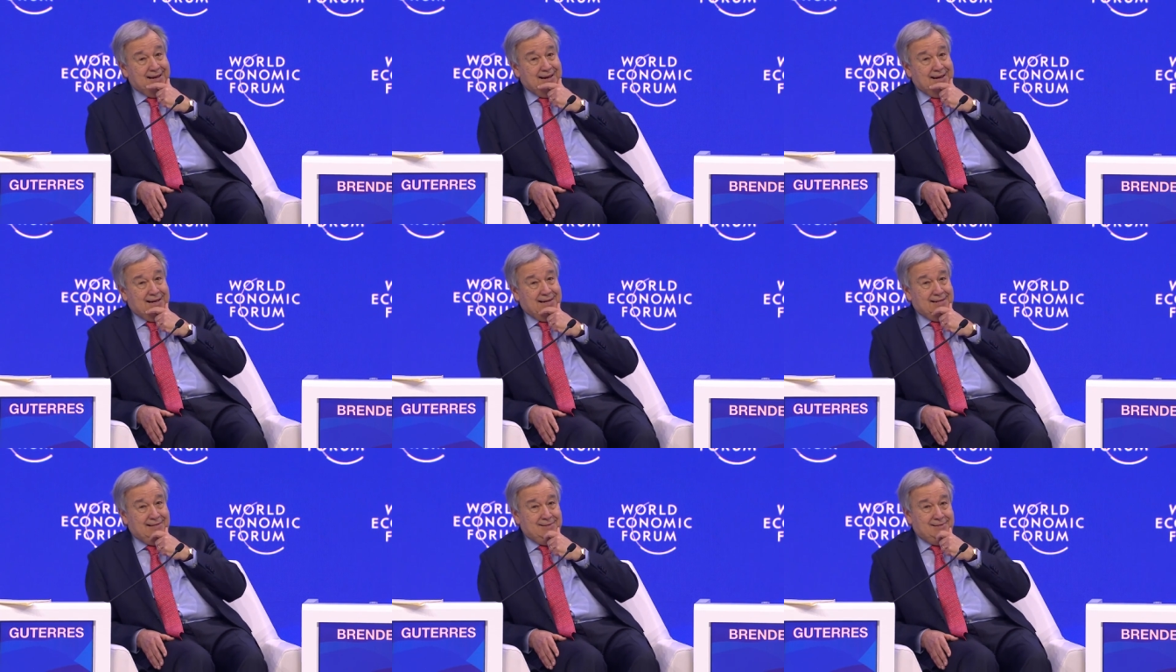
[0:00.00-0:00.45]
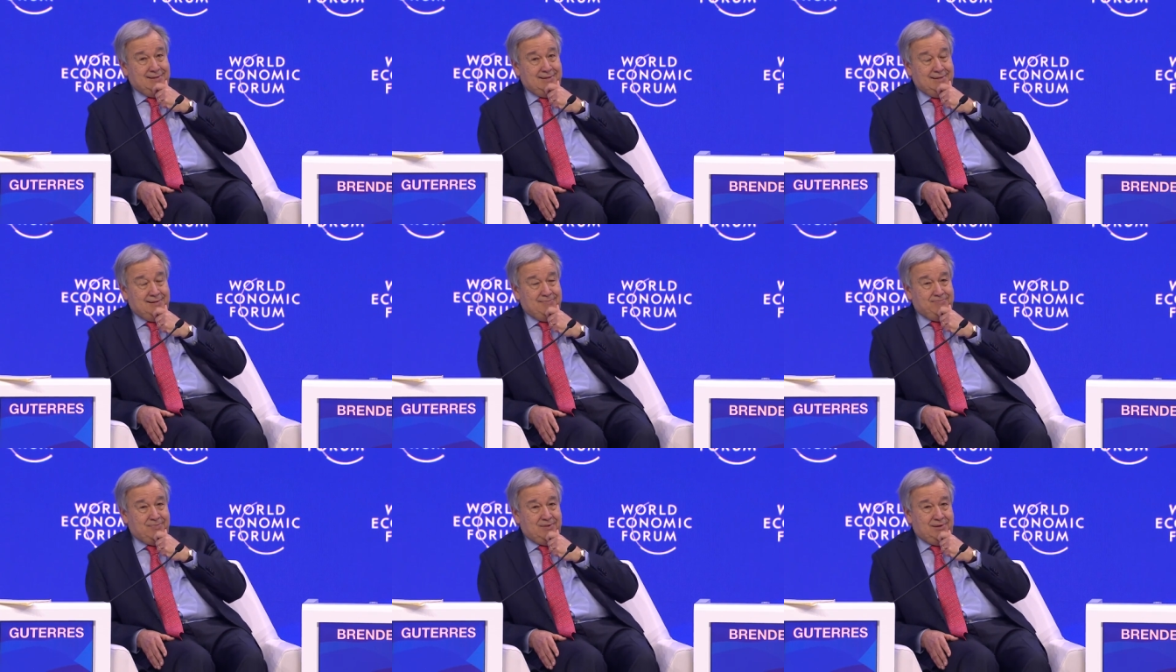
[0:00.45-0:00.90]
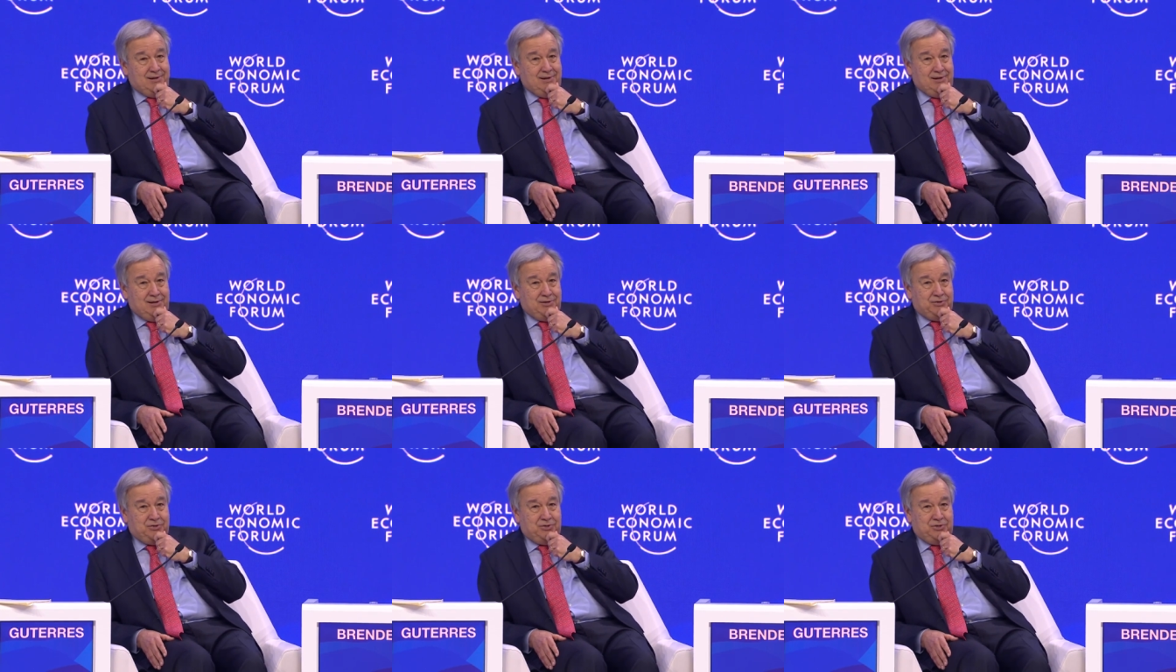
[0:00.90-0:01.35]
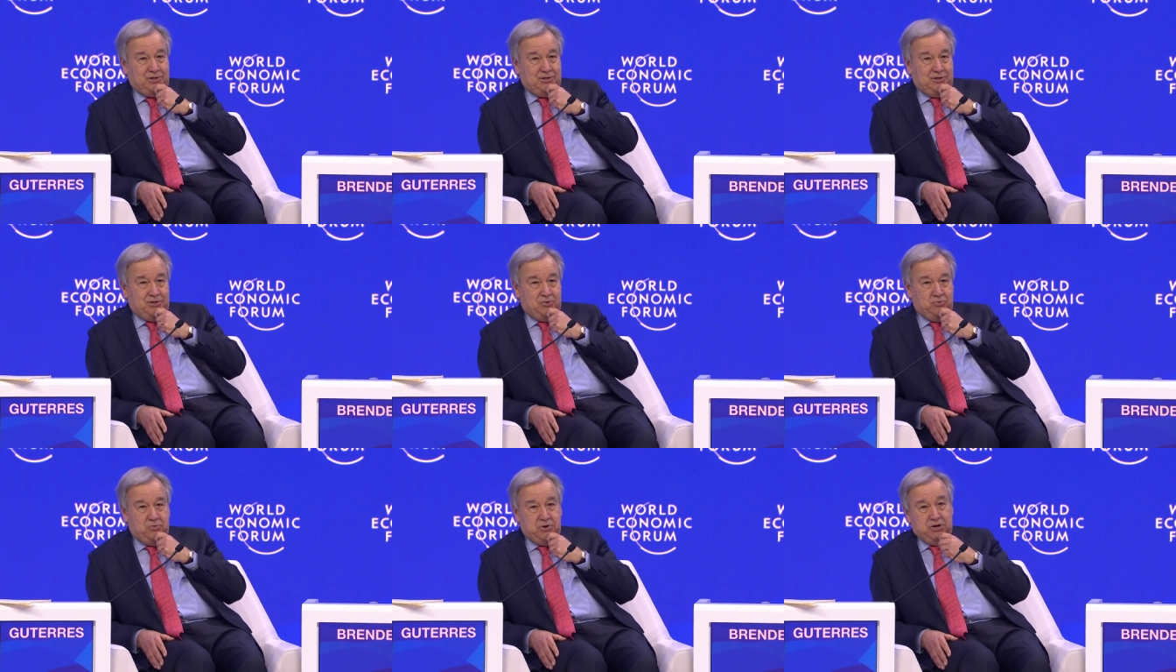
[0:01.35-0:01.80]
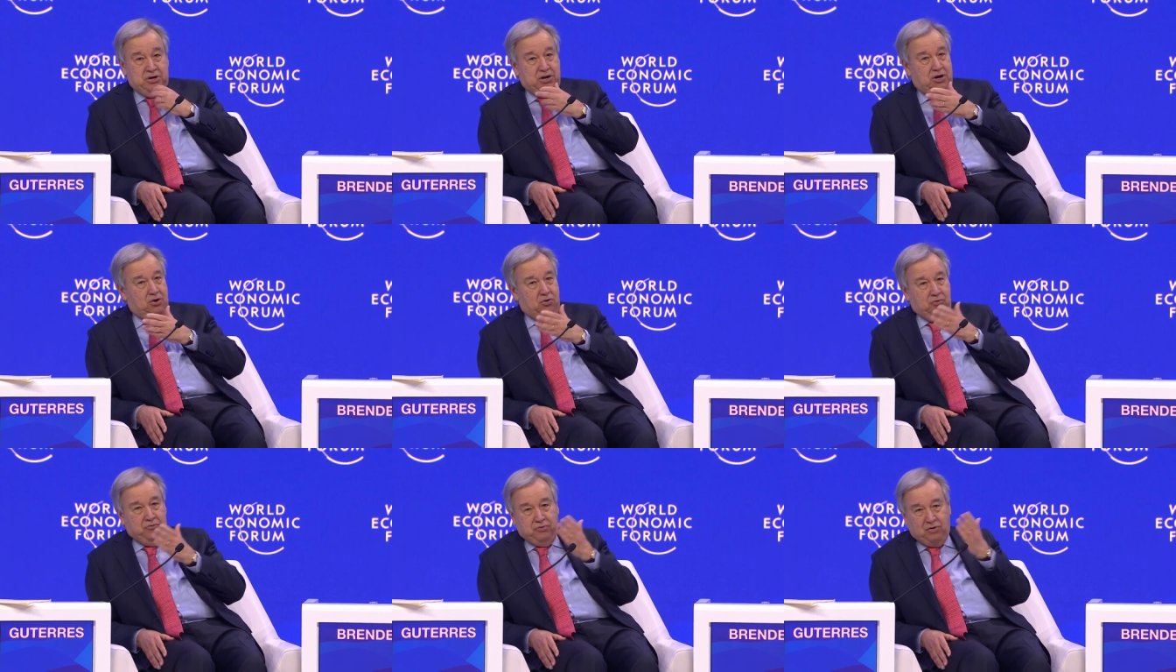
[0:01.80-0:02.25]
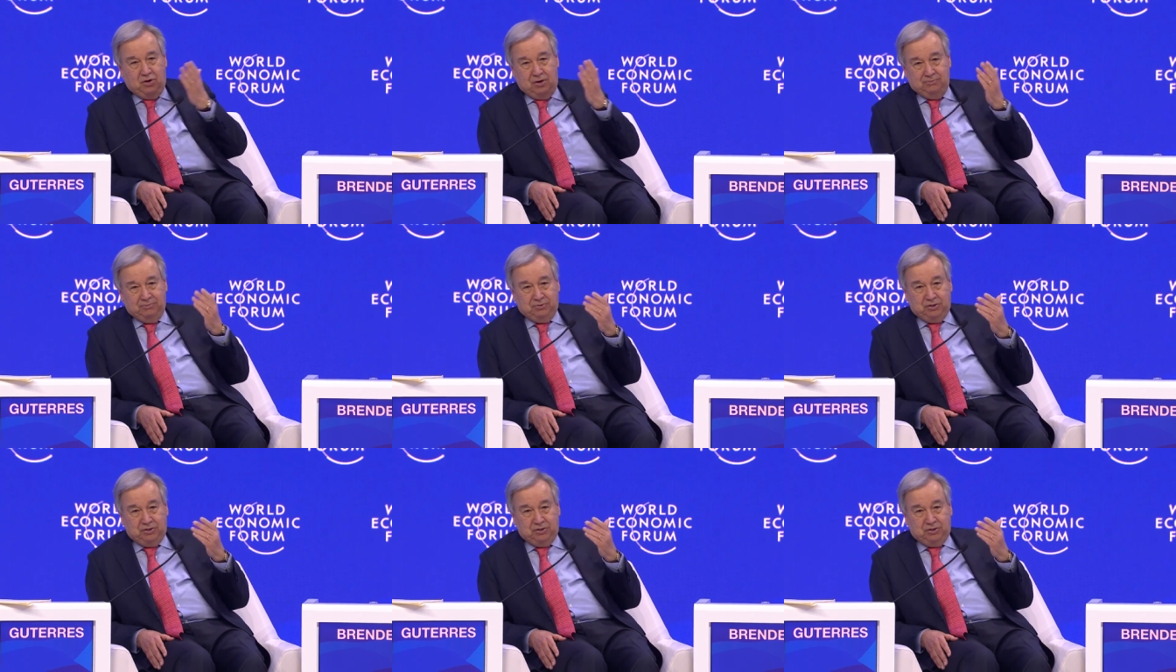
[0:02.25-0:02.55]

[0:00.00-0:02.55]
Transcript: And uh, as uh, we know from